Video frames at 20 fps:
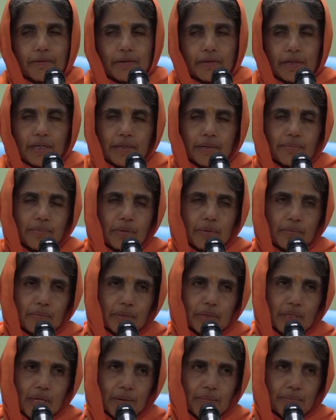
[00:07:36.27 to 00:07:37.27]
Let me
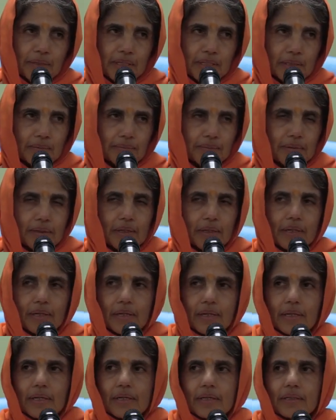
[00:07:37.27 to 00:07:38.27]
be amenable.
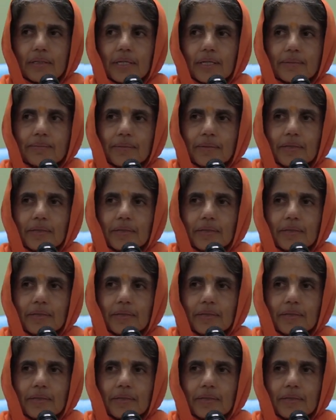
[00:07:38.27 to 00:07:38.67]
Let